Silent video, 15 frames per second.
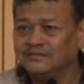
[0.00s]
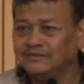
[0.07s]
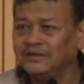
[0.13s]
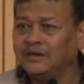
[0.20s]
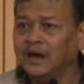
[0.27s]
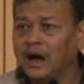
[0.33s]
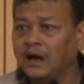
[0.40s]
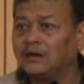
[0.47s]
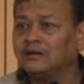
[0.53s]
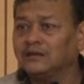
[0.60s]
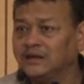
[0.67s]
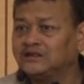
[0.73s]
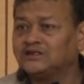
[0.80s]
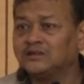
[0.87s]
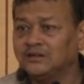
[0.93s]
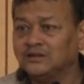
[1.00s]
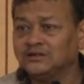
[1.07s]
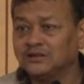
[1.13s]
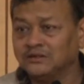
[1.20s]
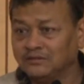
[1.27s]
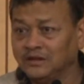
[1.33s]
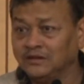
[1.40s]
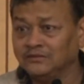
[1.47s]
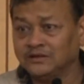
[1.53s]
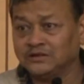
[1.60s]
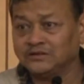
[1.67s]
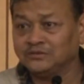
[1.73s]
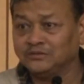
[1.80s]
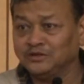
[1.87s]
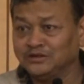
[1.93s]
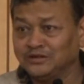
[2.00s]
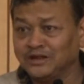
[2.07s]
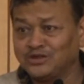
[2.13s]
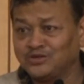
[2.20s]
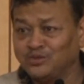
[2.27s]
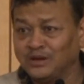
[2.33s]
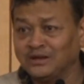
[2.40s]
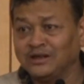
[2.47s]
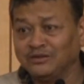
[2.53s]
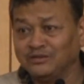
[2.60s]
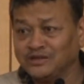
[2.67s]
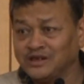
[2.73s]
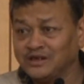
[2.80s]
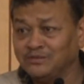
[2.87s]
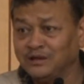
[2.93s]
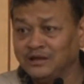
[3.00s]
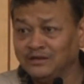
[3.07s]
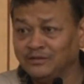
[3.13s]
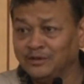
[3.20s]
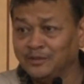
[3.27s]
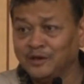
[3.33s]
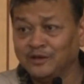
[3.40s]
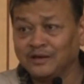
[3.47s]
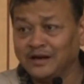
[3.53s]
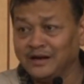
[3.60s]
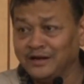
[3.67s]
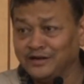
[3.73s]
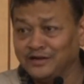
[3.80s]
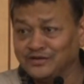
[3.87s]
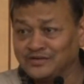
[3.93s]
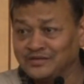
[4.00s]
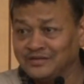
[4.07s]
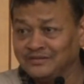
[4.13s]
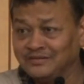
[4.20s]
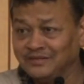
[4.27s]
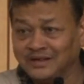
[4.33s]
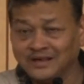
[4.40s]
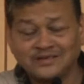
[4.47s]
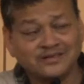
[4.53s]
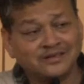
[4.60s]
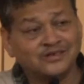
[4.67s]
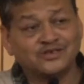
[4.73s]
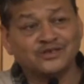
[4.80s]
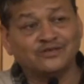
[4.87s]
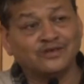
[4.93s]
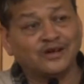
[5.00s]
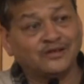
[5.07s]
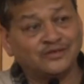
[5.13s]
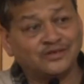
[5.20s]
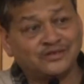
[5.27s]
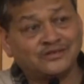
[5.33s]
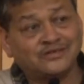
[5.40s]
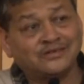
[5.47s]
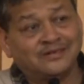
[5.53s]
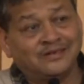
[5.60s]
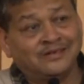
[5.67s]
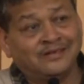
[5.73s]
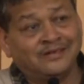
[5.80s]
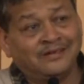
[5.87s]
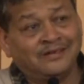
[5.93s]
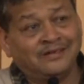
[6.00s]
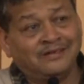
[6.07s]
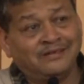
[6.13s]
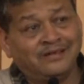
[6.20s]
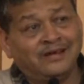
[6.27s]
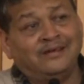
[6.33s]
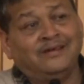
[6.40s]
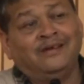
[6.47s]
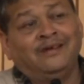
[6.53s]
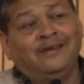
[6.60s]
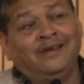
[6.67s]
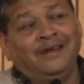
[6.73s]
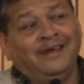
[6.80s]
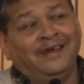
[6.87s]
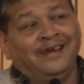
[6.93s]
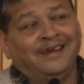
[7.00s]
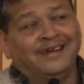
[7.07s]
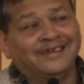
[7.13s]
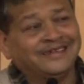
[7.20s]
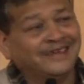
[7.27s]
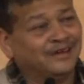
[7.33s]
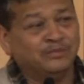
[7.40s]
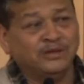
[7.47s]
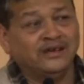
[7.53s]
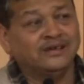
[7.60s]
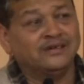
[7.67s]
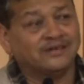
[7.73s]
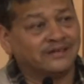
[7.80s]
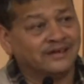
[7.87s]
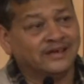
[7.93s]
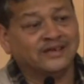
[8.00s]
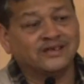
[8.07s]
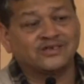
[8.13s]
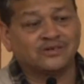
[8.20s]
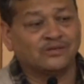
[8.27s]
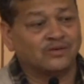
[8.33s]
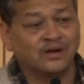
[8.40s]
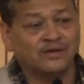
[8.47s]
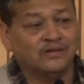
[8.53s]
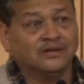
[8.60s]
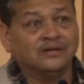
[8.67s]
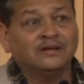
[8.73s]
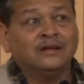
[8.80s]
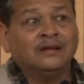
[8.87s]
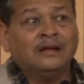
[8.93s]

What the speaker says: We are excellent survivors. And that's one thing which I believe about IITians. We are excellent survivors, right? Yeah, be it a test or whatever.